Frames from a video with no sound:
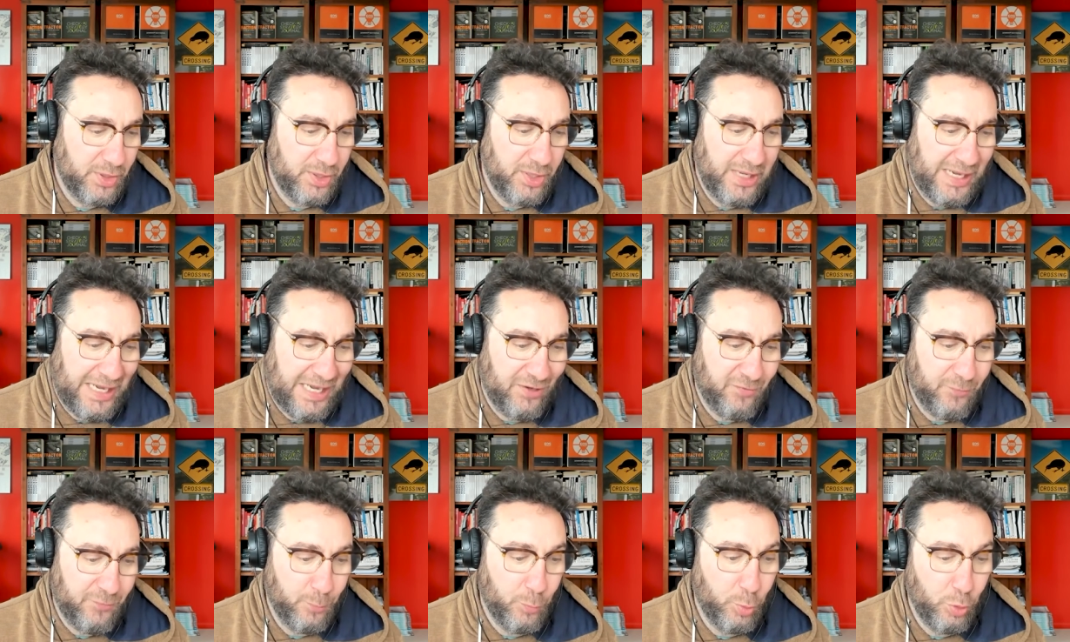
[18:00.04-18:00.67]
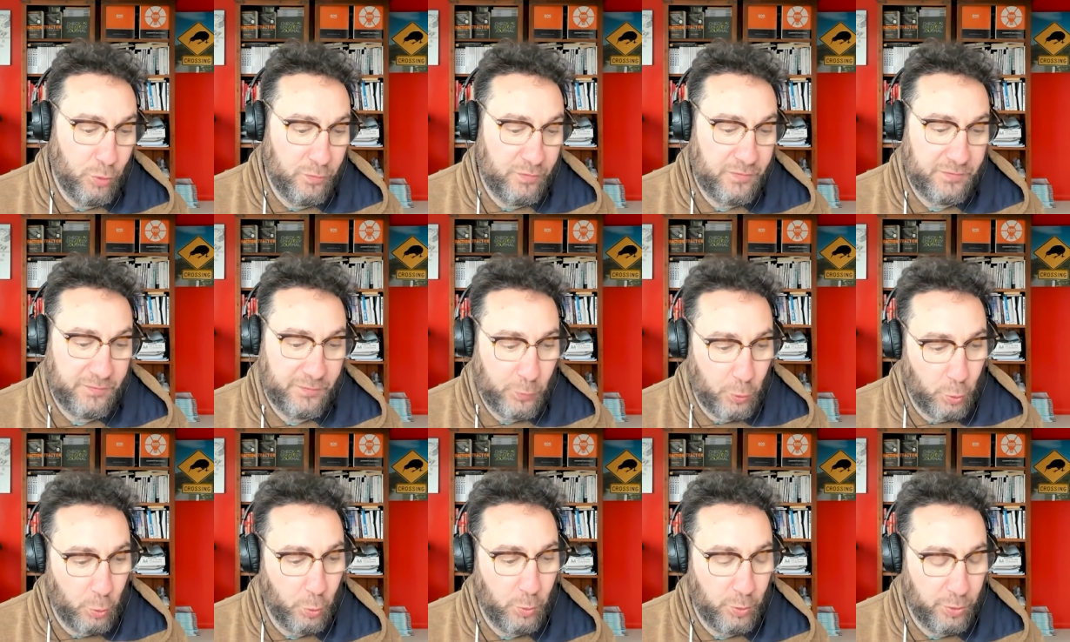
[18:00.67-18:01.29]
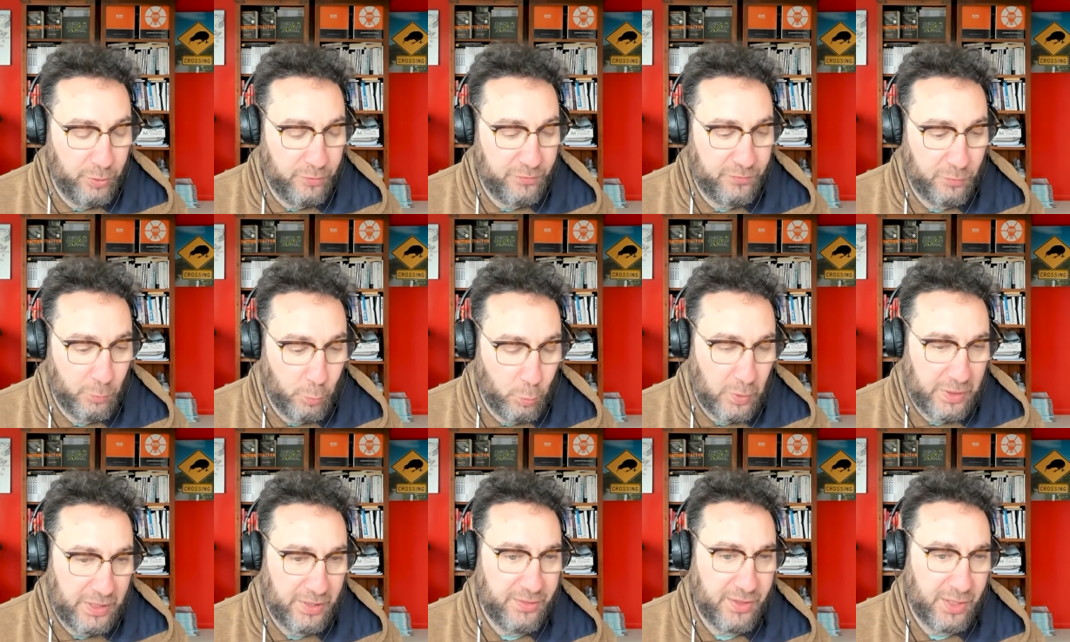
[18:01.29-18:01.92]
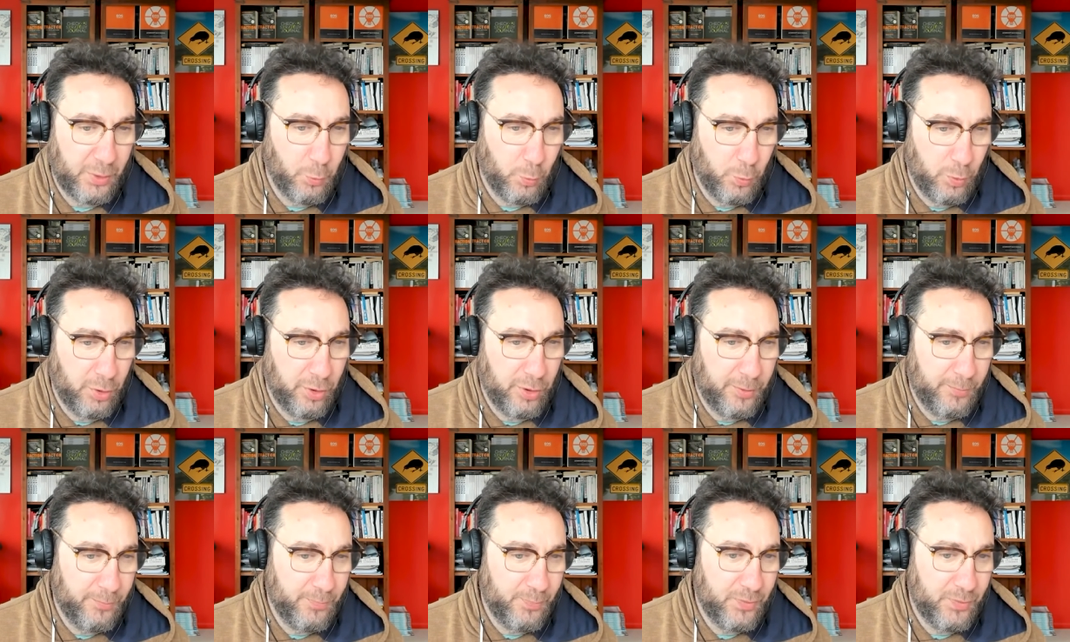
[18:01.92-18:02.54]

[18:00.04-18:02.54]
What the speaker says: have moved forward from where they were.